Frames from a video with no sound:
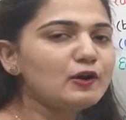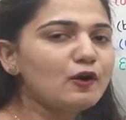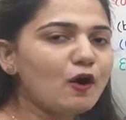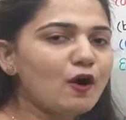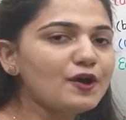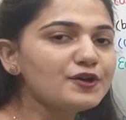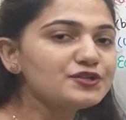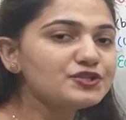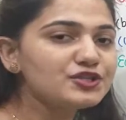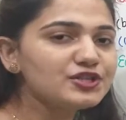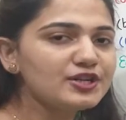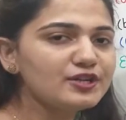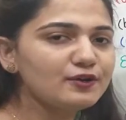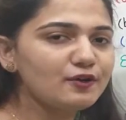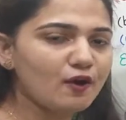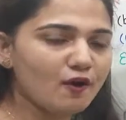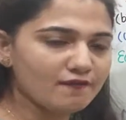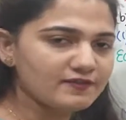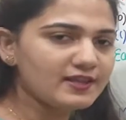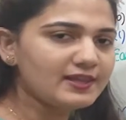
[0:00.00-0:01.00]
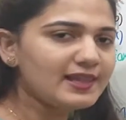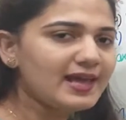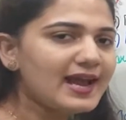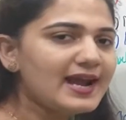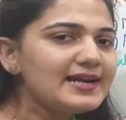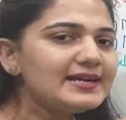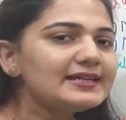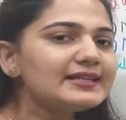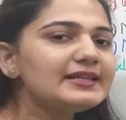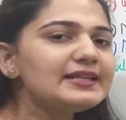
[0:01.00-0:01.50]
launching of the
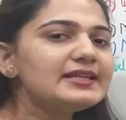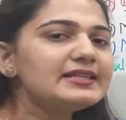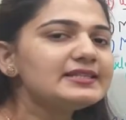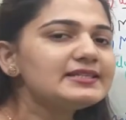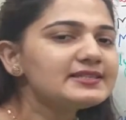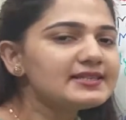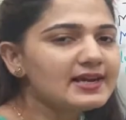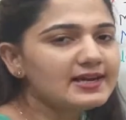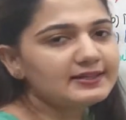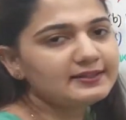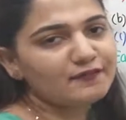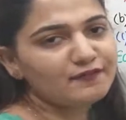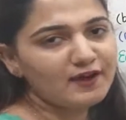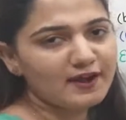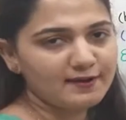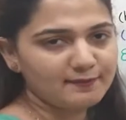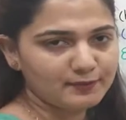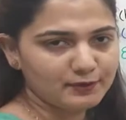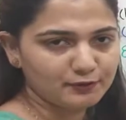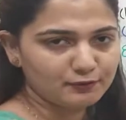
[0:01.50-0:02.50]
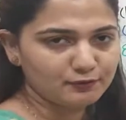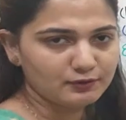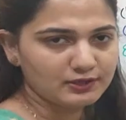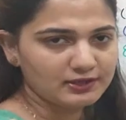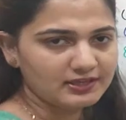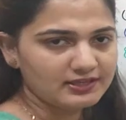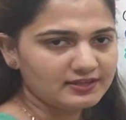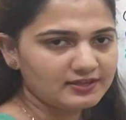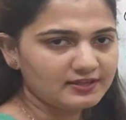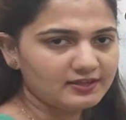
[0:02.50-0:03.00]
light inside the fiber
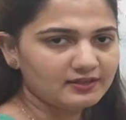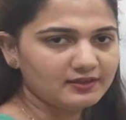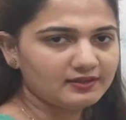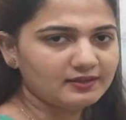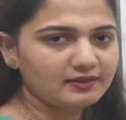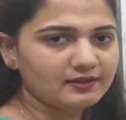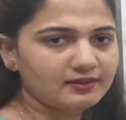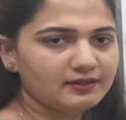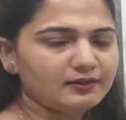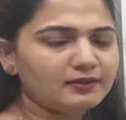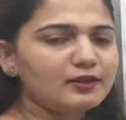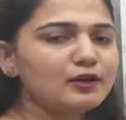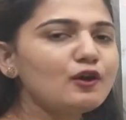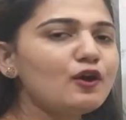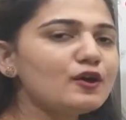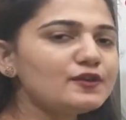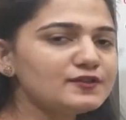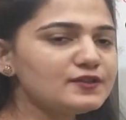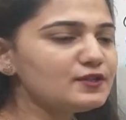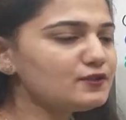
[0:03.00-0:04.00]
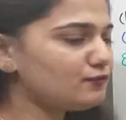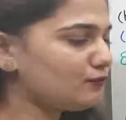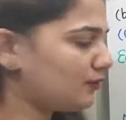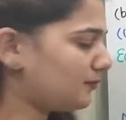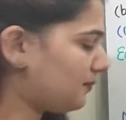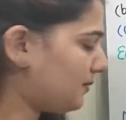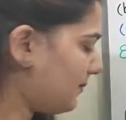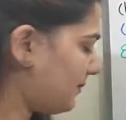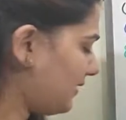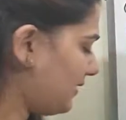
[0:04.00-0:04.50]
only. The losses
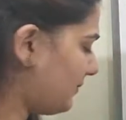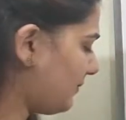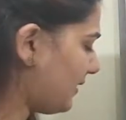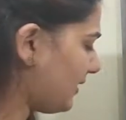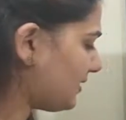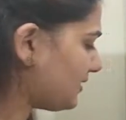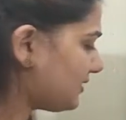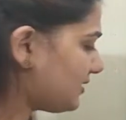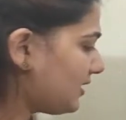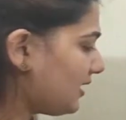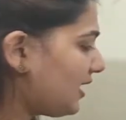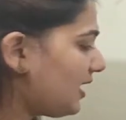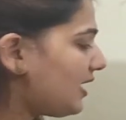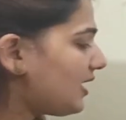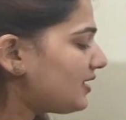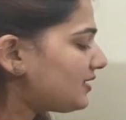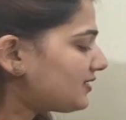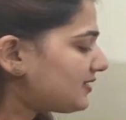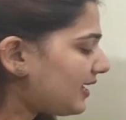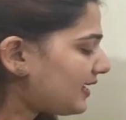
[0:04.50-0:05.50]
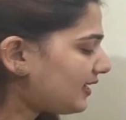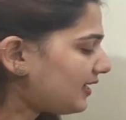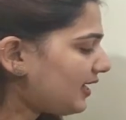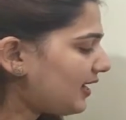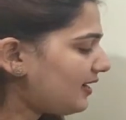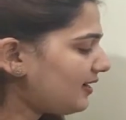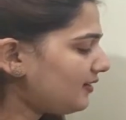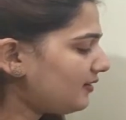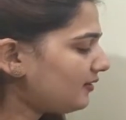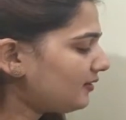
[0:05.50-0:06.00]
would be minimized.
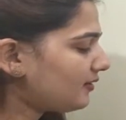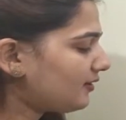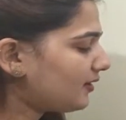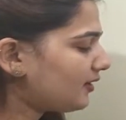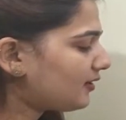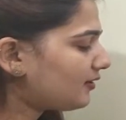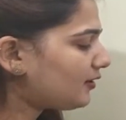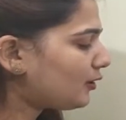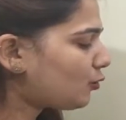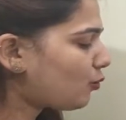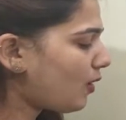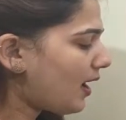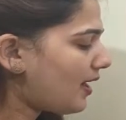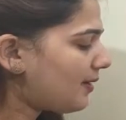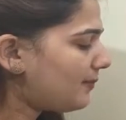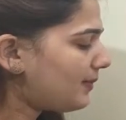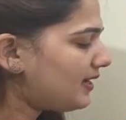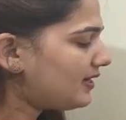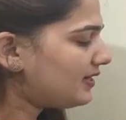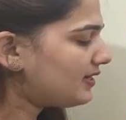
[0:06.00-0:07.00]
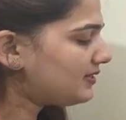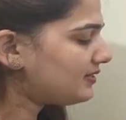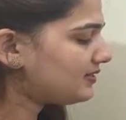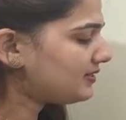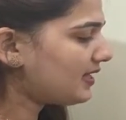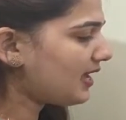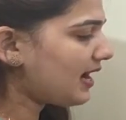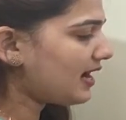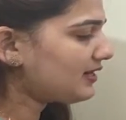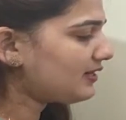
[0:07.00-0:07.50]
Second requirement is
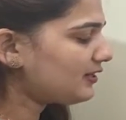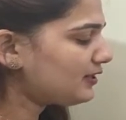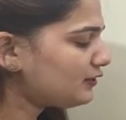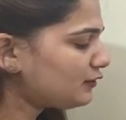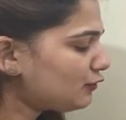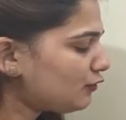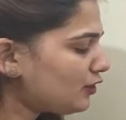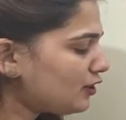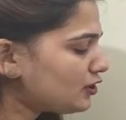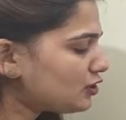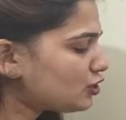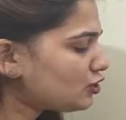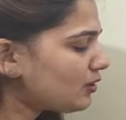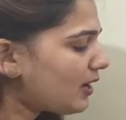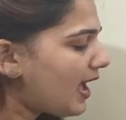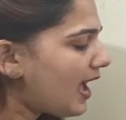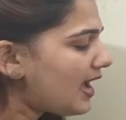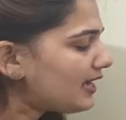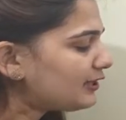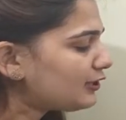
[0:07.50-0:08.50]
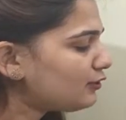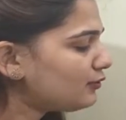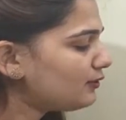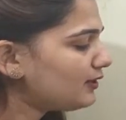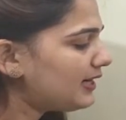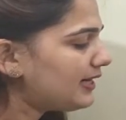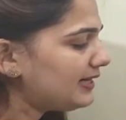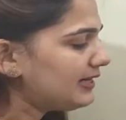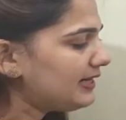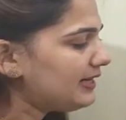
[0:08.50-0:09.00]
that it is going to
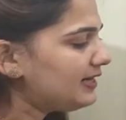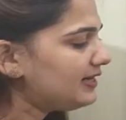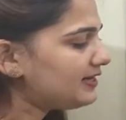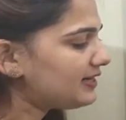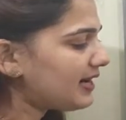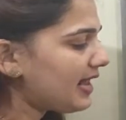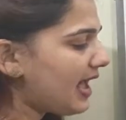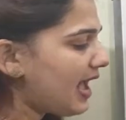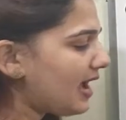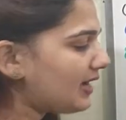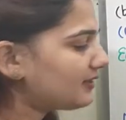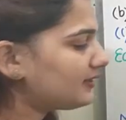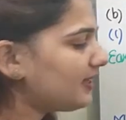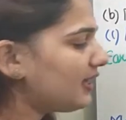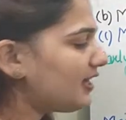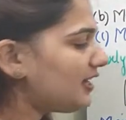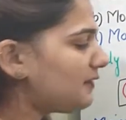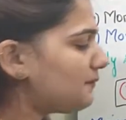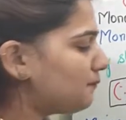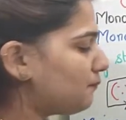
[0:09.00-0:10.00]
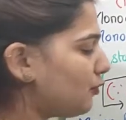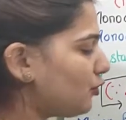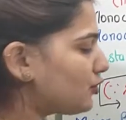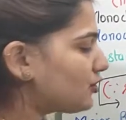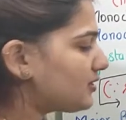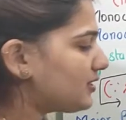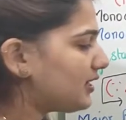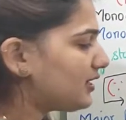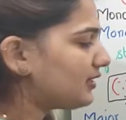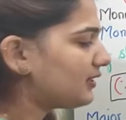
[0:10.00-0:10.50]
accurately track the
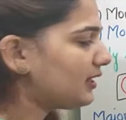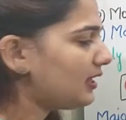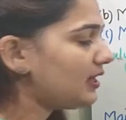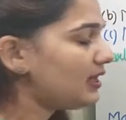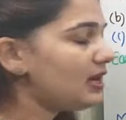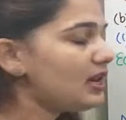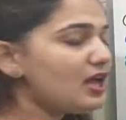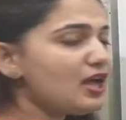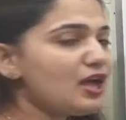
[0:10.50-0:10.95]
input signal